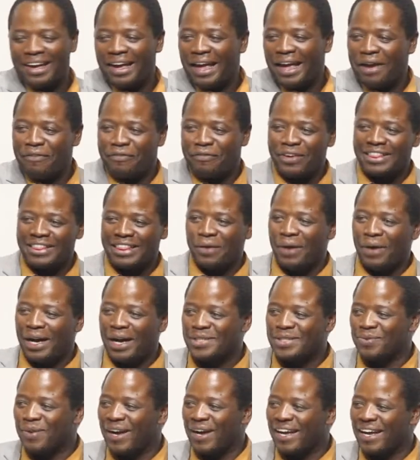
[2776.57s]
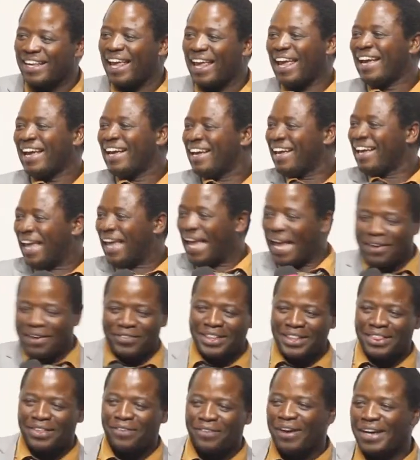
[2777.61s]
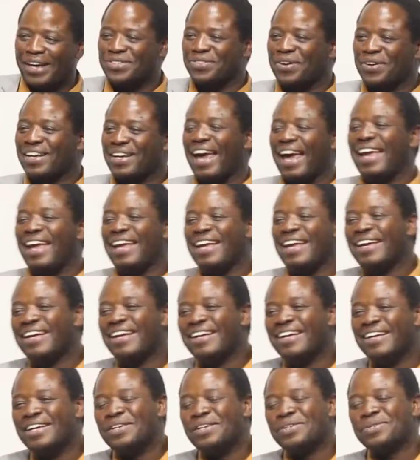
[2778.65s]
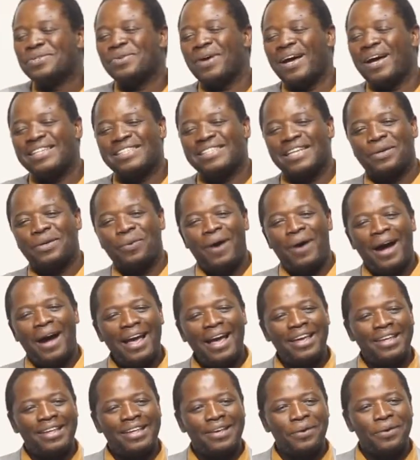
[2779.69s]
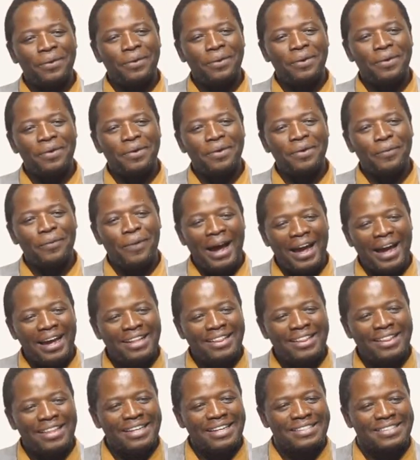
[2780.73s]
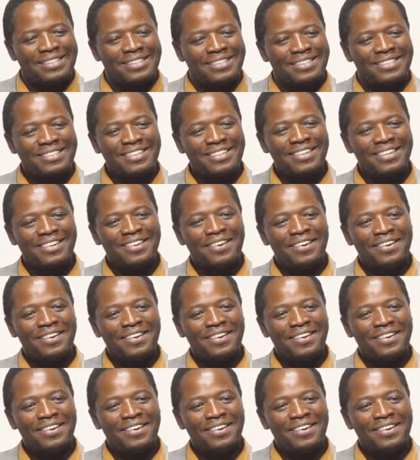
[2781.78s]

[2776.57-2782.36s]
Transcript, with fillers: everything was working, everything was okay. So I said, Why? Why this?